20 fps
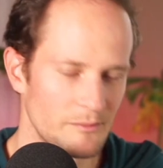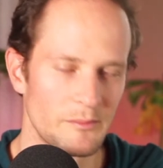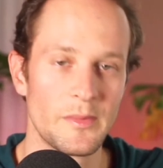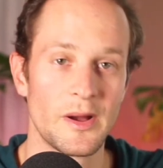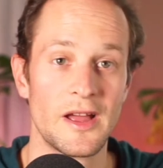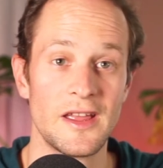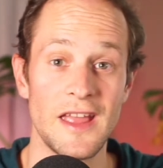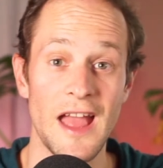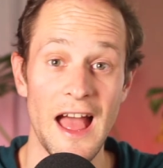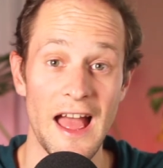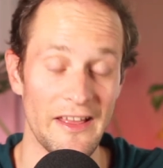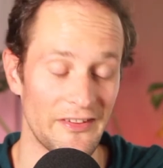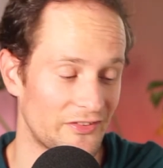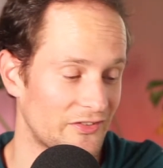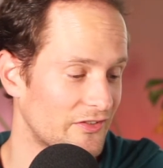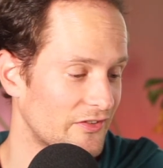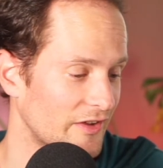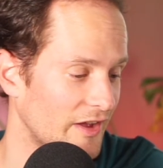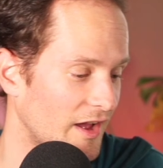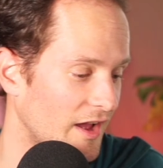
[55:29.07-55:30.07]
But
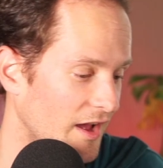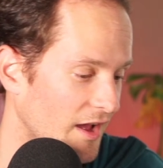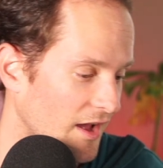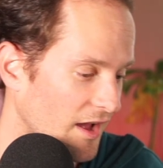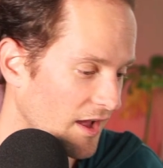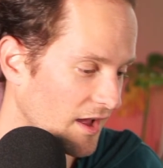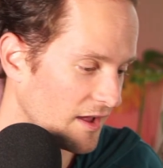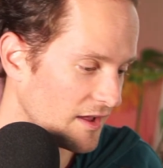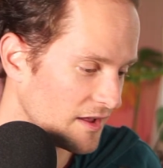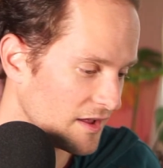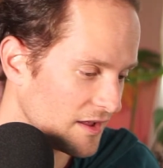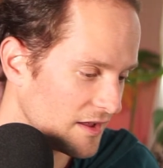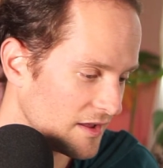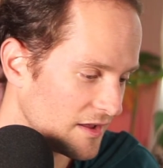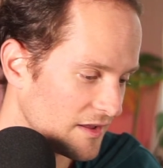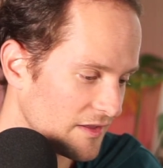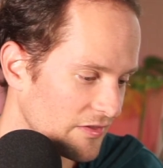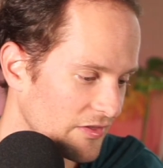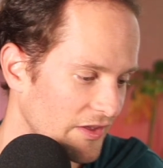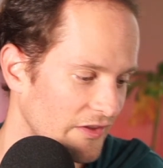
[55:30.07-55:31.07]
yes,
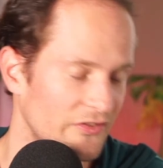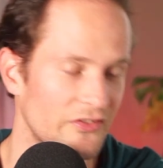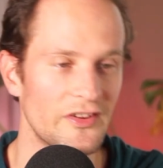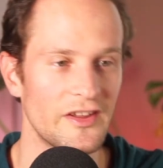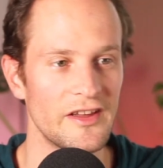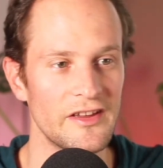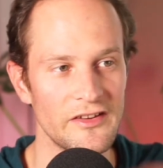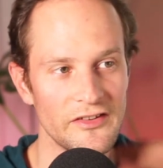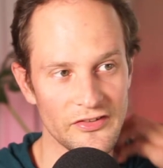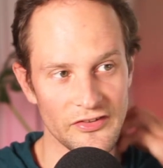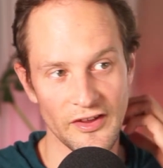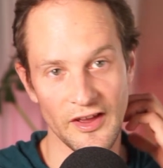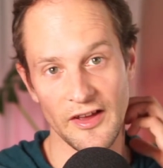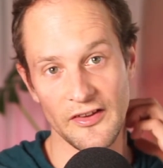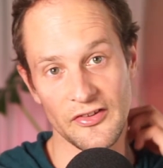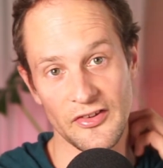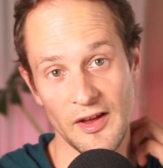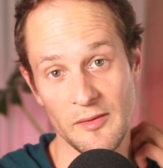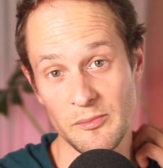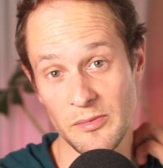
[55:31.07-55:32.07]
this is
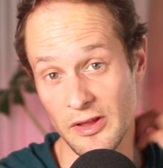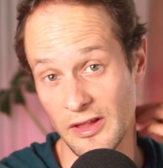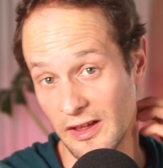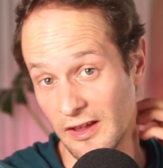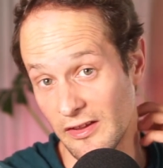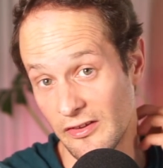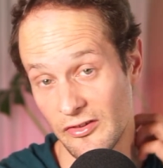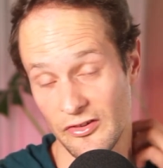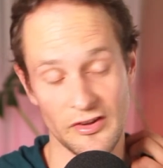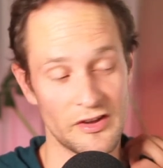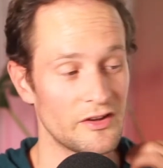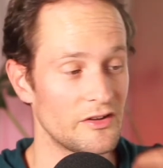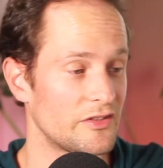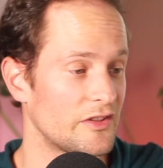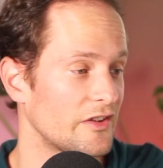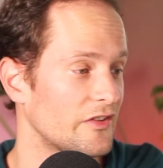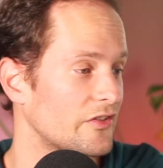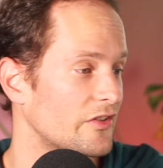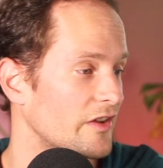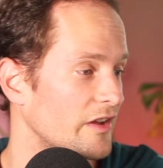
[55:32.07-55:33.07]
assembly. So
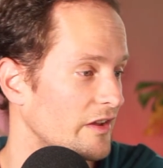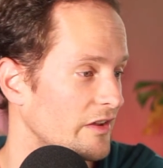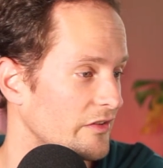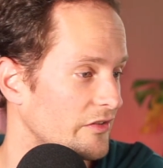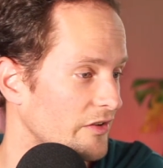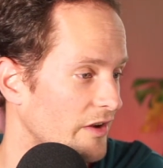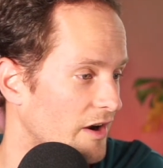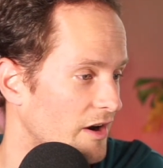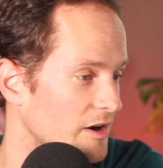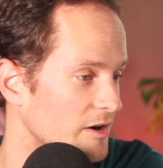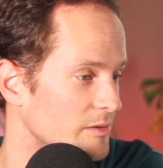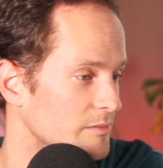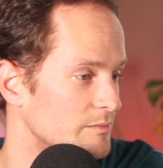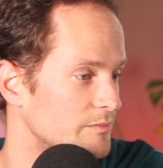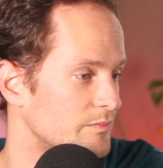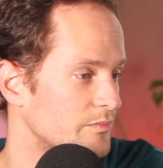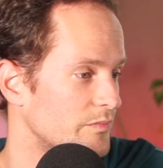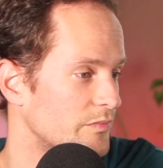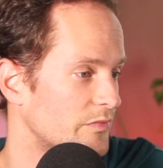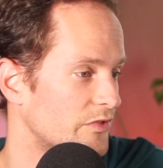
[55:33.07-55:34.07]
this is
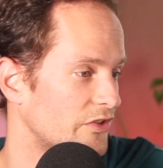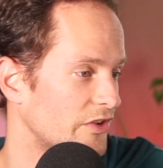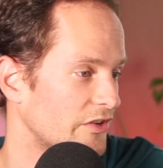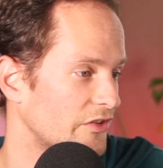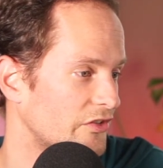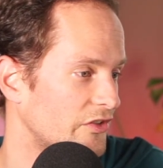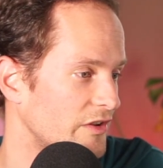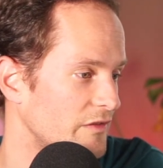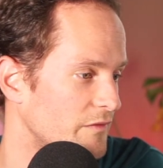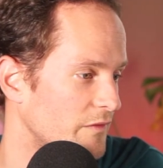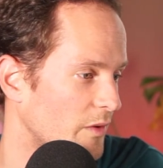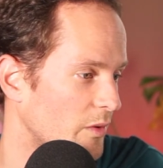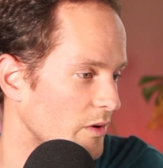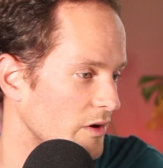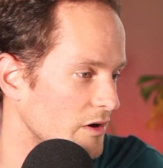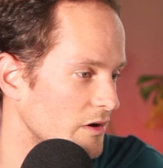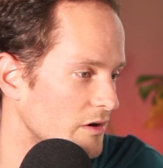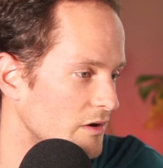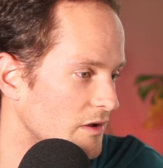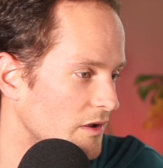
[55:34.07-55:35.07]

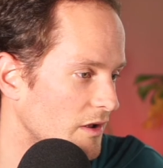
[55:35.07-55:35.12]
ARM64.